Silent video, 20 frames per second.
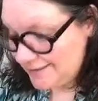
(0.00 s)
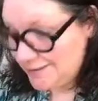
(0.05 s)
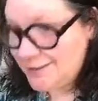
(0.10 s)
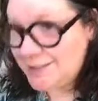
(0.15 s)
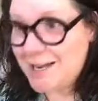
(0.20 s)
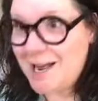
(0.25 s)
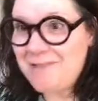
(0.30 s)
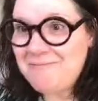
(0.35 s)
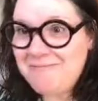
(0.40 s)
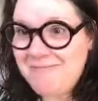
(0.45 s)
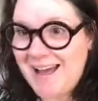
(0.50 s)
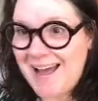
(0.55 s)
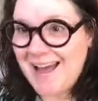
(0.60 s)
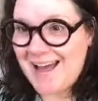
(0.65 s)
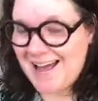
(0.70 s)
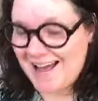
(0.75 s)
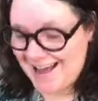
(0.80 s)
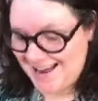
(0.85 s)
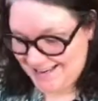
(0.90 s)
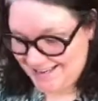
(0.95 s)
to
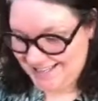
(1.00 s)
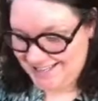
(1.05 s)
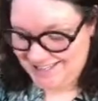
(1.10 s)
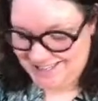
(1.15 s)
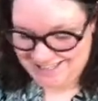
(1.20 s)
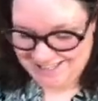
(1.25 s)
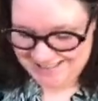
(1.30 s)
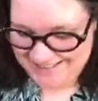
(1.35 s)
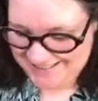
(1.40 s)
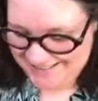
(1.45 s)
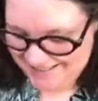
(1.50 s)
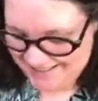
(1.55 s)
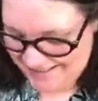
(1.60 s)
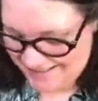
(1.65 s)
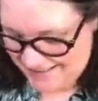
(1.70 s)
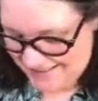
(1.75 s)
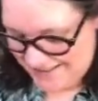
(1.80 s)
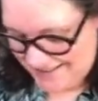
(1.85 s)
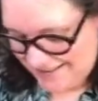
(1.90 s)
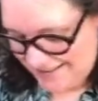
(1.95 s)
match.
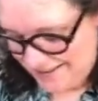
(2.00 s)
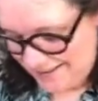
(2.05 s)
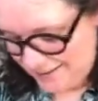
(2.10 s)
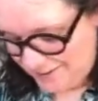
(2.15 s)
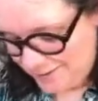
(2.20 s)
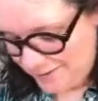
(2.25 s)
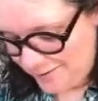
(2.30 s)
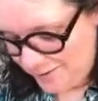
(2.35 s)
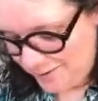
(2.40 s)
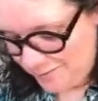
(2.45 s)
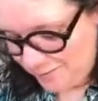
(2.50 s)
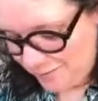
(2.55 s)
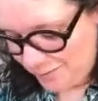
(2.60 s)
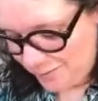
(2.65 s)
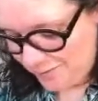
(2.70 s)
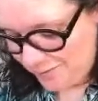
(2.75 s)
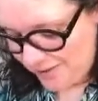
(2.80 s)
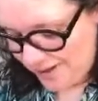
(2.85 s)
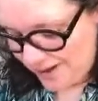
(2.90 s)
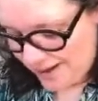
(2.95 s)
So they'll
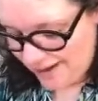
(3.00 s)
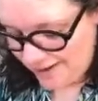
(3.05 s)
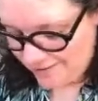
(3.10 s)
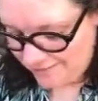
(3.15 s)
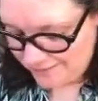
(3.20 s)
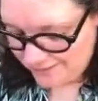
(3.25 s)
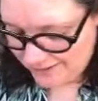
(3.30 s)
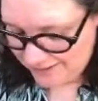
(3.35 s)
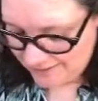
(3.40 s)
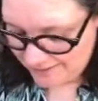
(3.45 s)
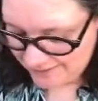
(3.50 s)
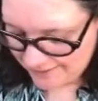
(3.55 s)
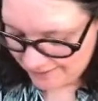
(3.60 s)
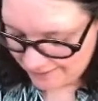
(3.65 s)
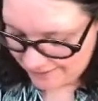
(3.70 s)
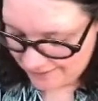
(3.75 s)
both have little